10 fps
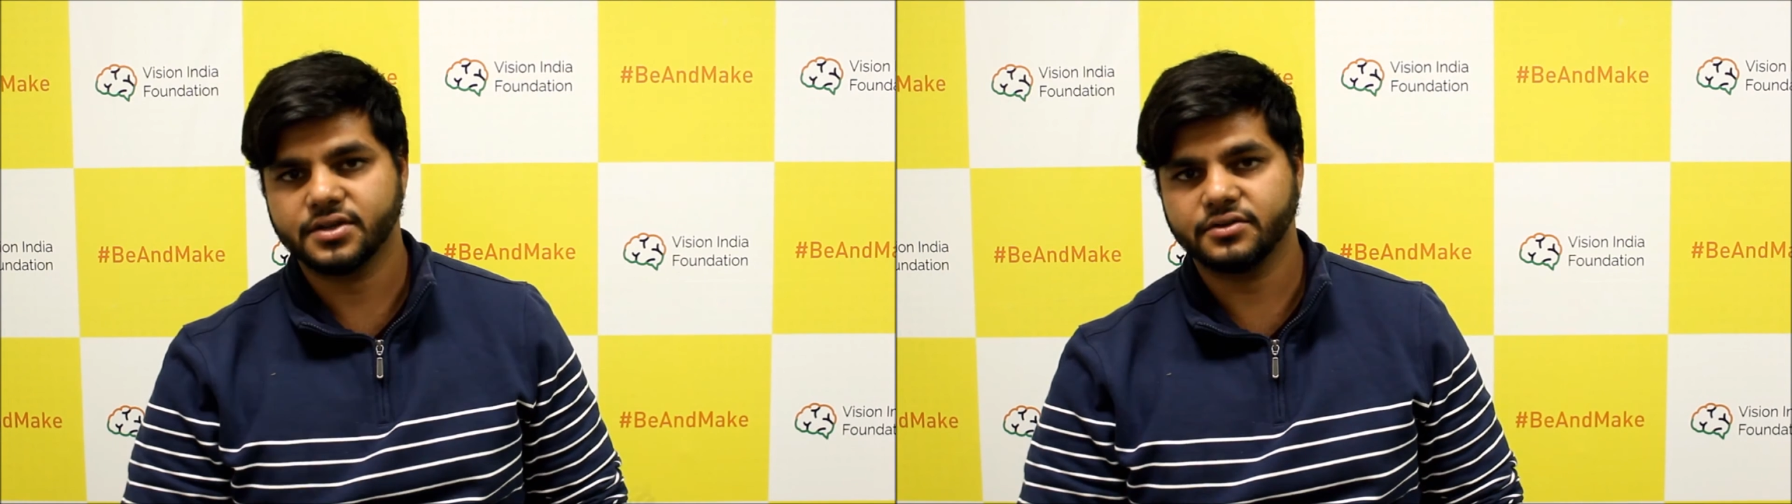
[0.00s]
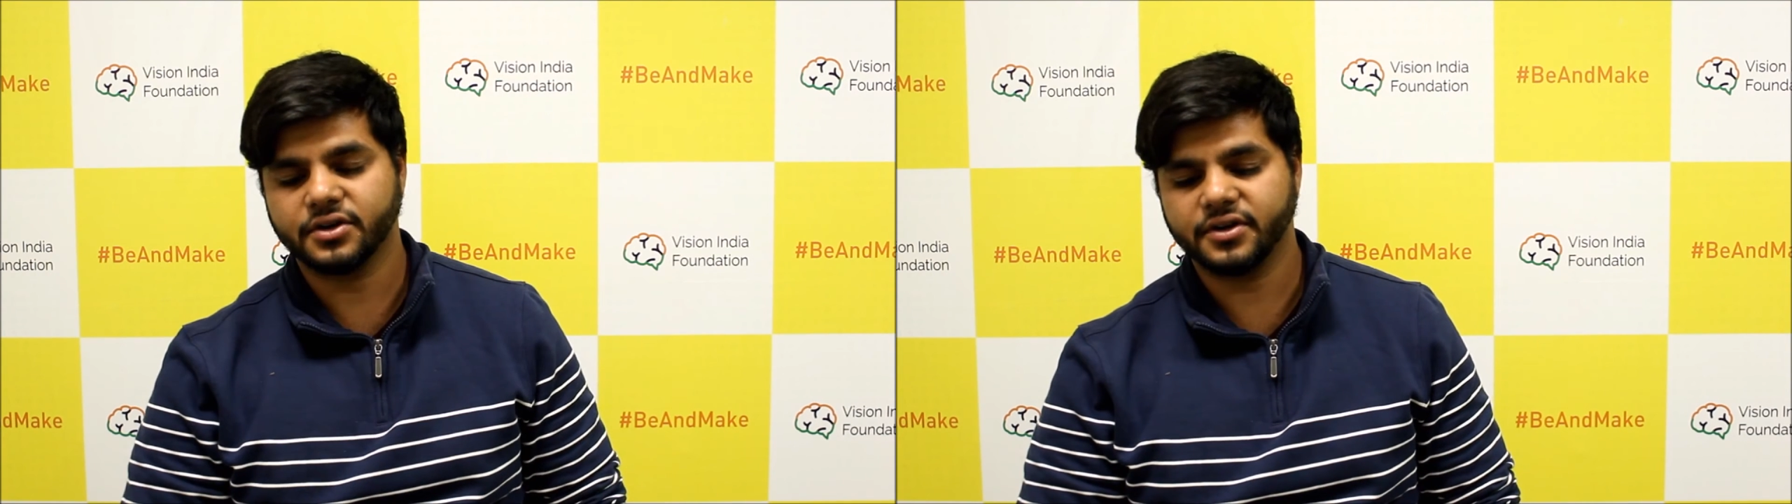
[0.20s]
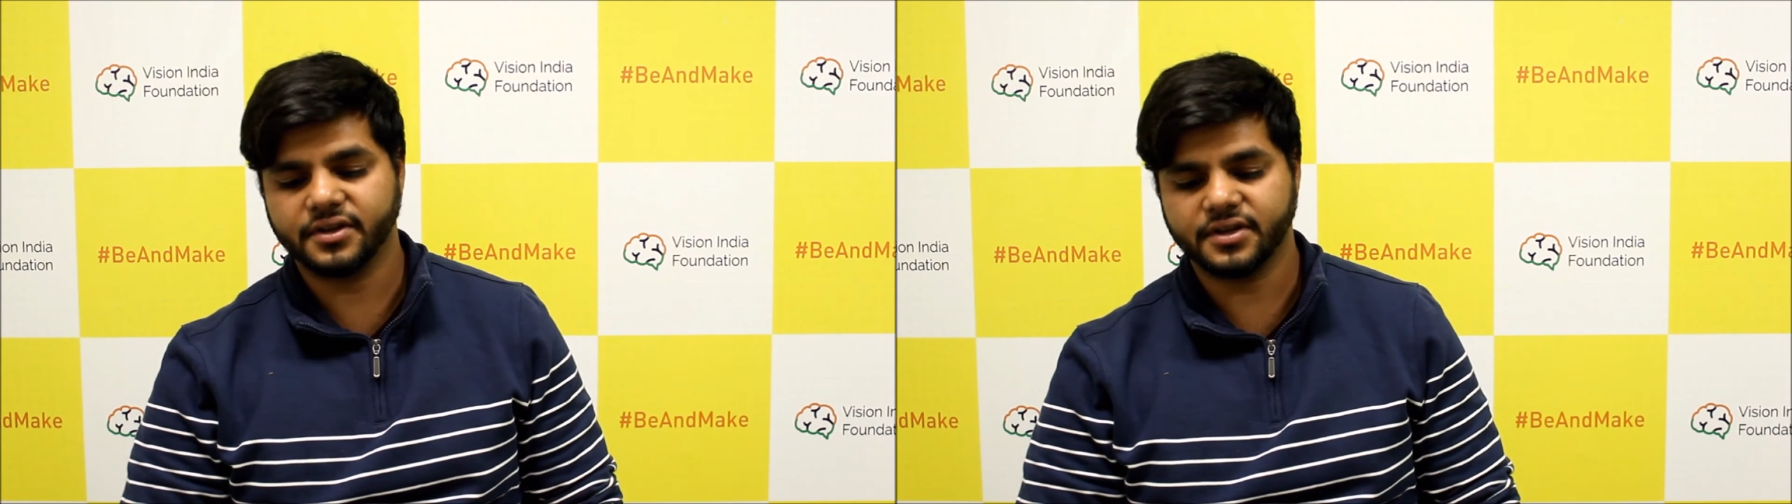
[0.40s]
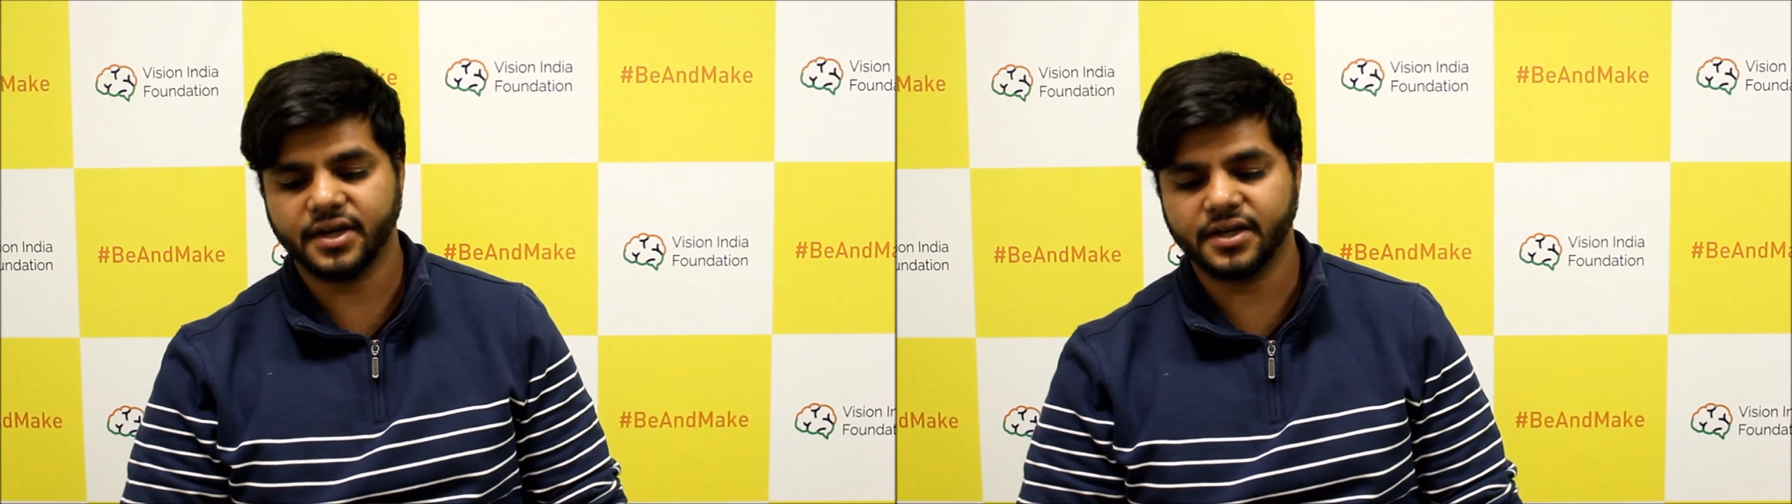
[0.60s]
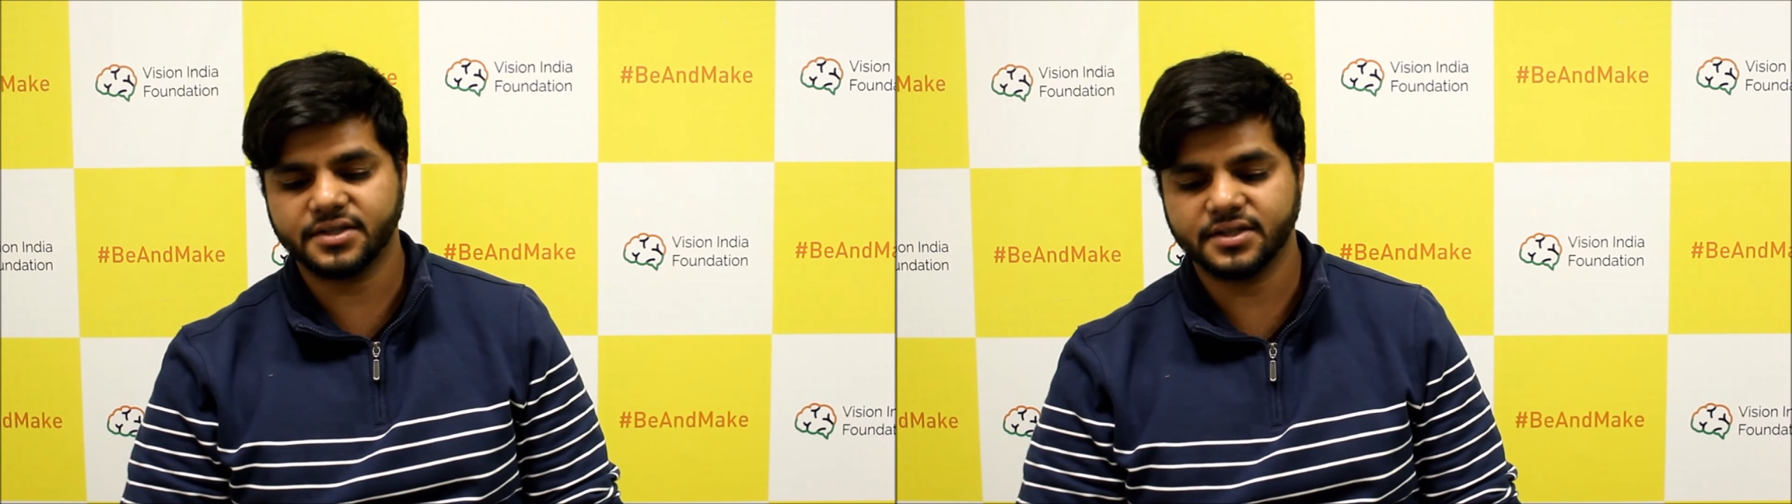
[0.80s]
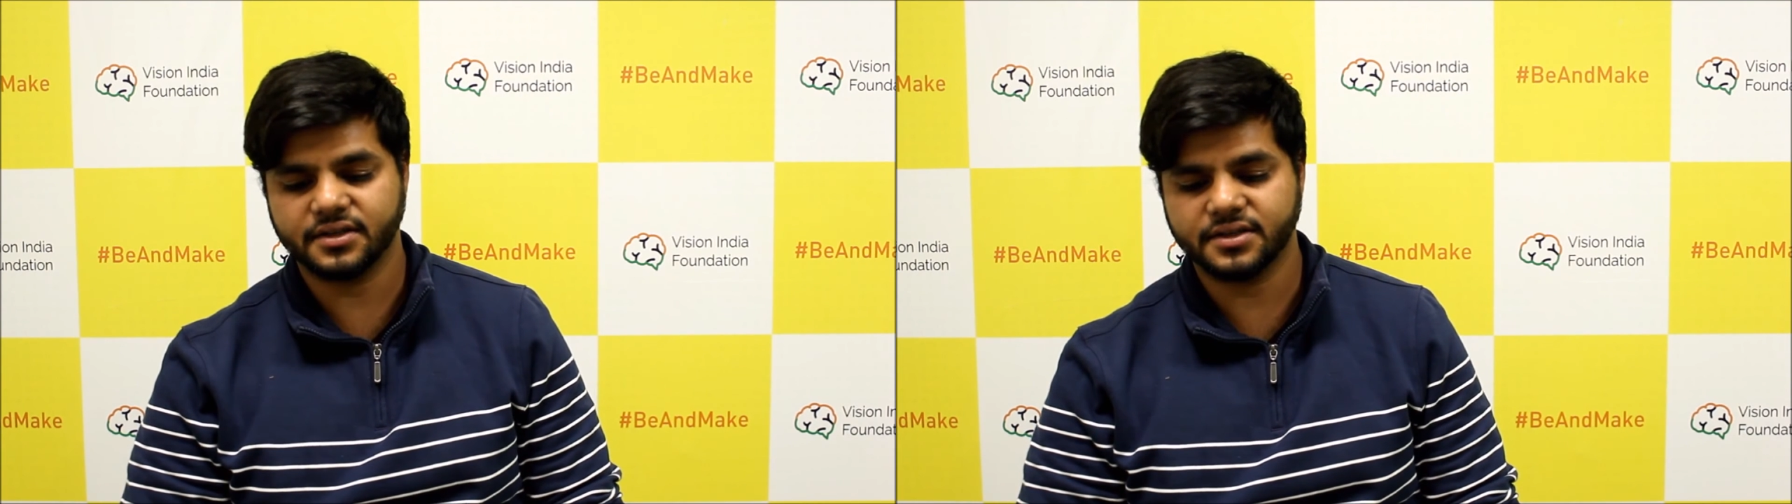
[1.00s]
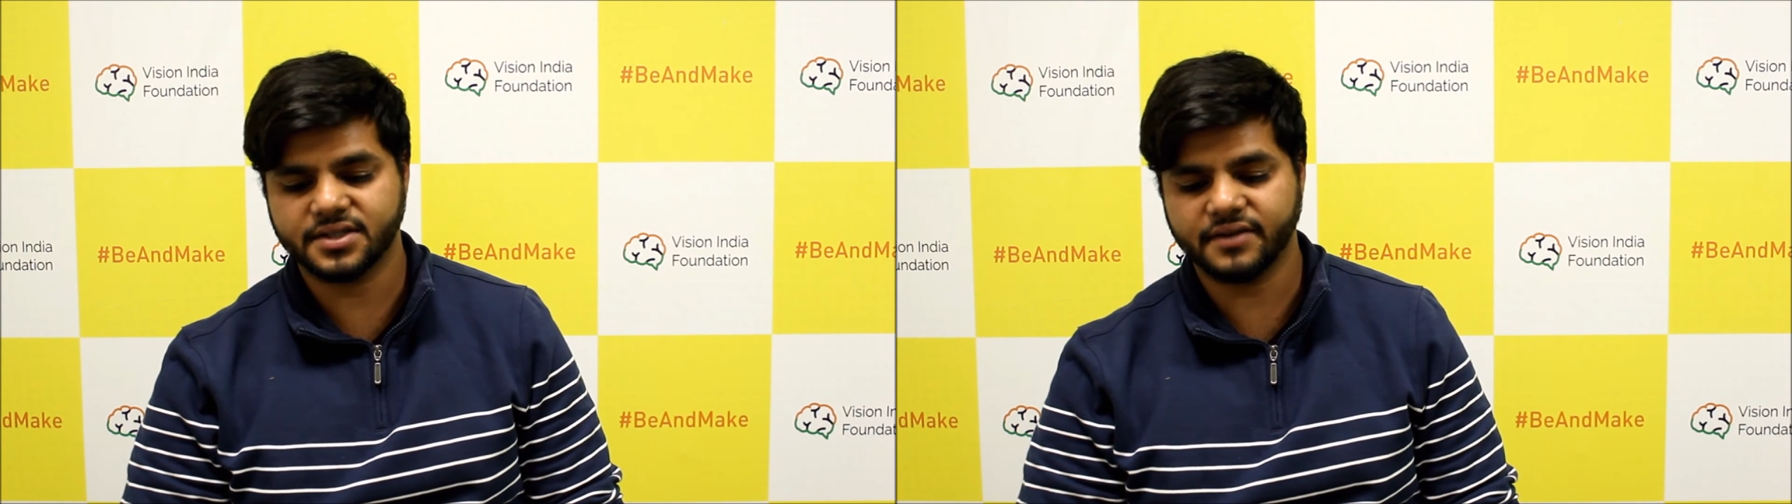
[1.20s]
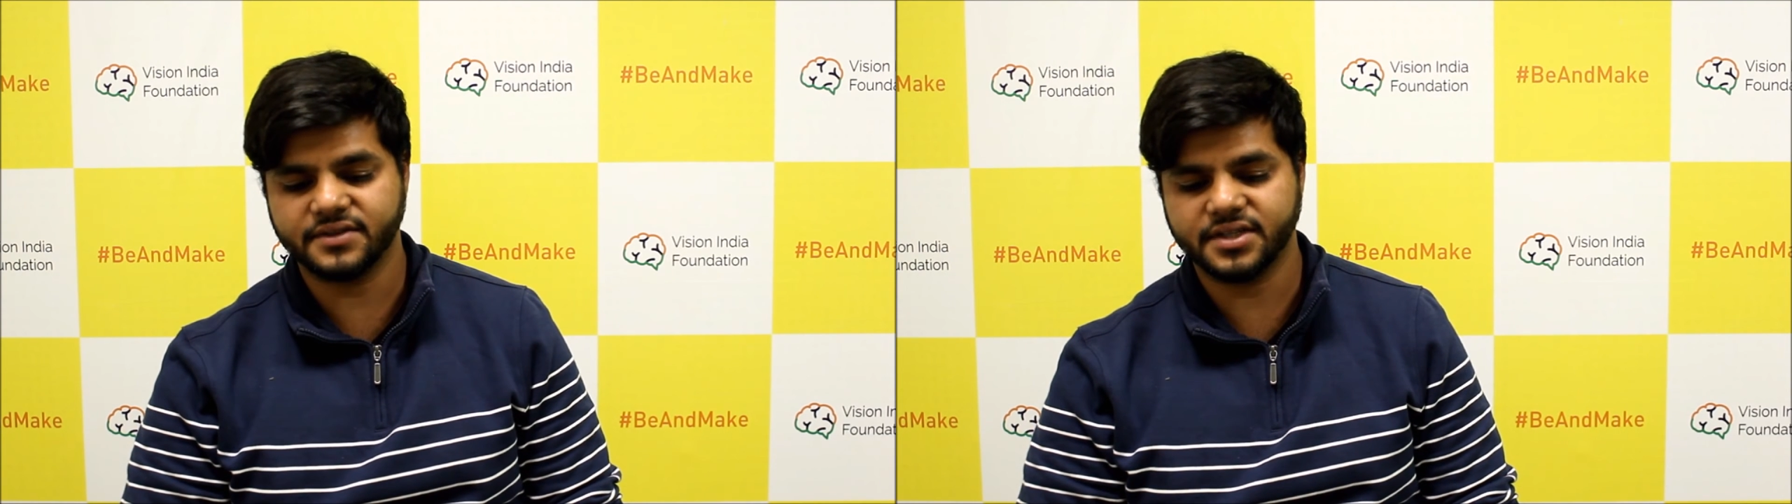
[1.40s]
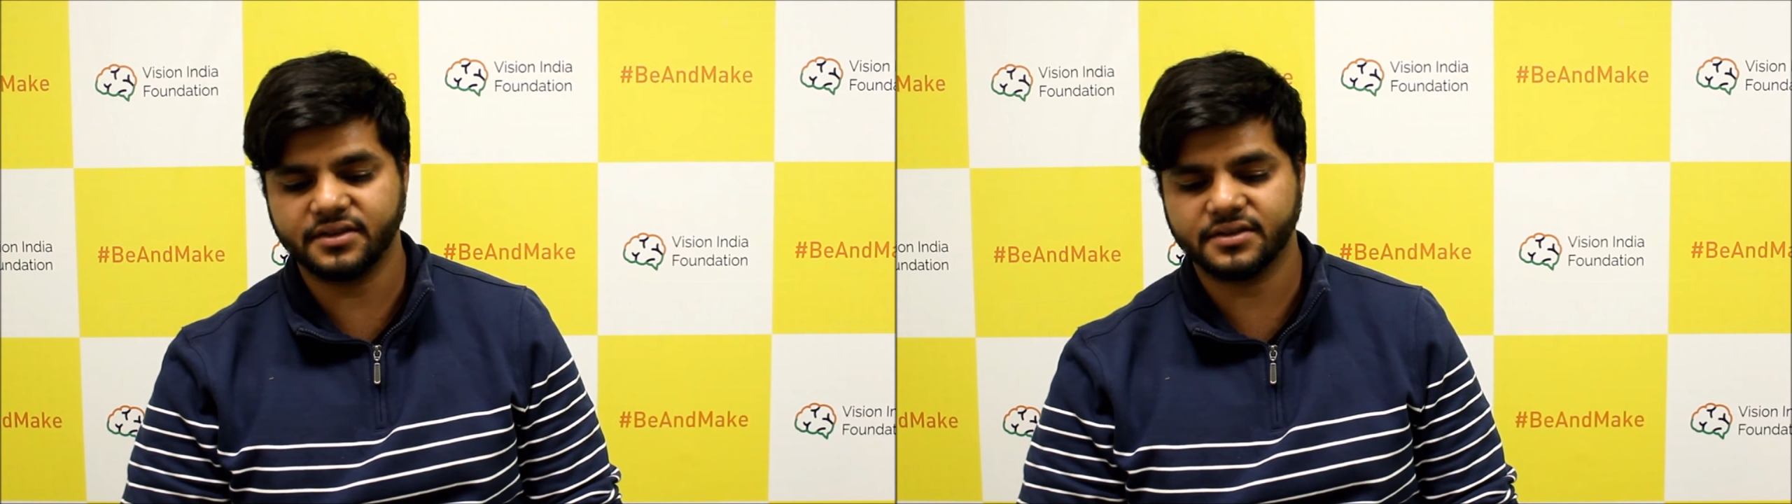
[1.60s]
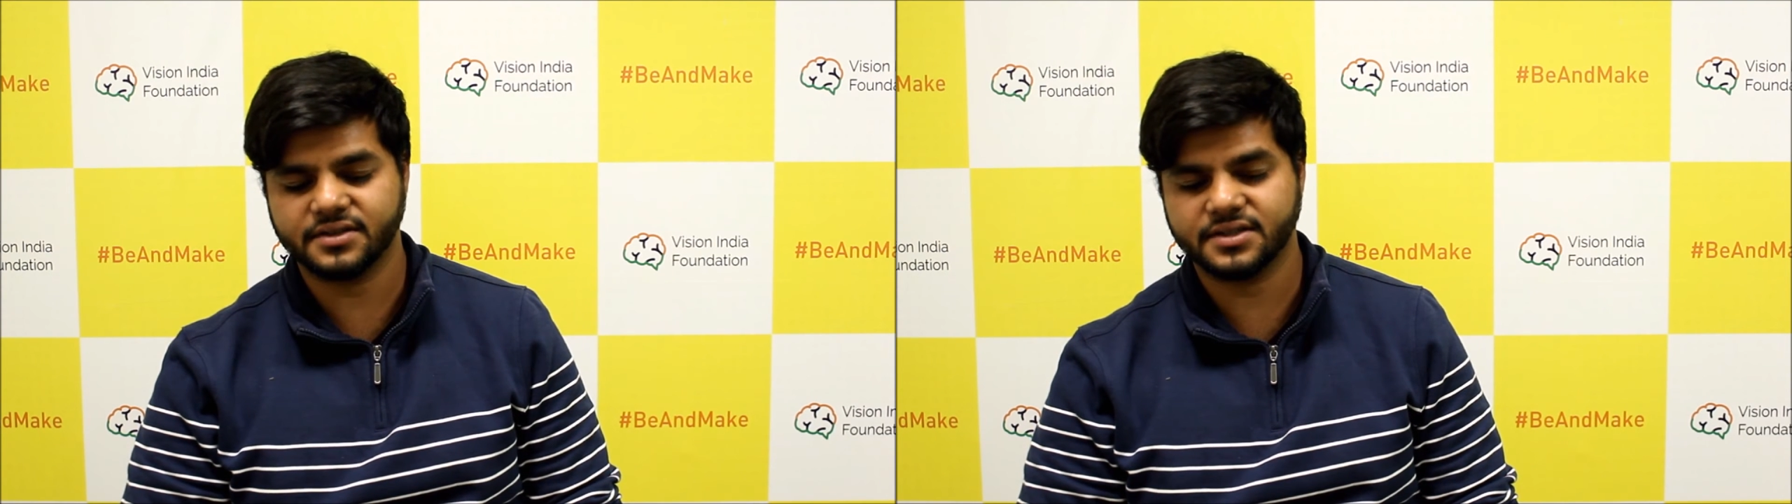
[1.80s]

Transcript: So during the 17th,